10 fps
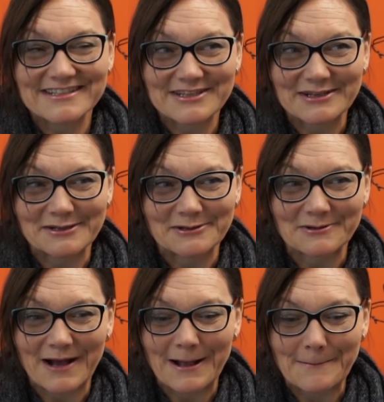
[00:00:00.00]

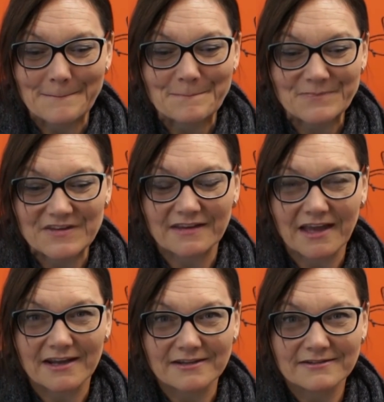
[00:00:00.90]
to
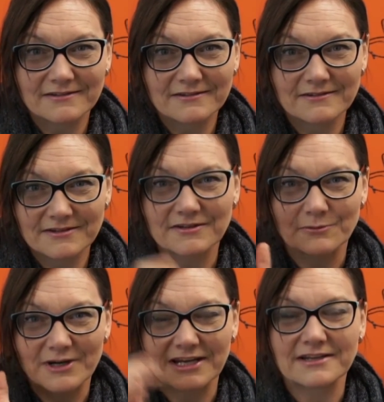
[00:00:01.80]
get it to
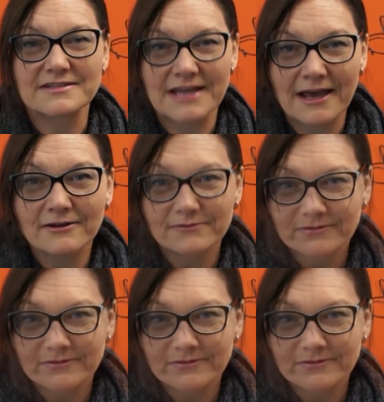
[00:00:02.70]
what it is now.